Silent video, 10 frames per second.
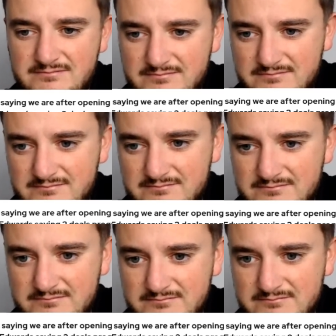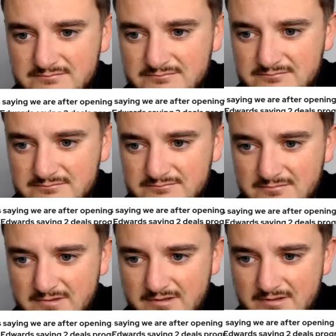
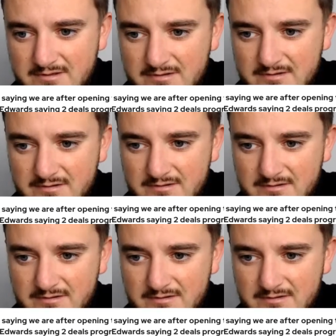(no one is talking)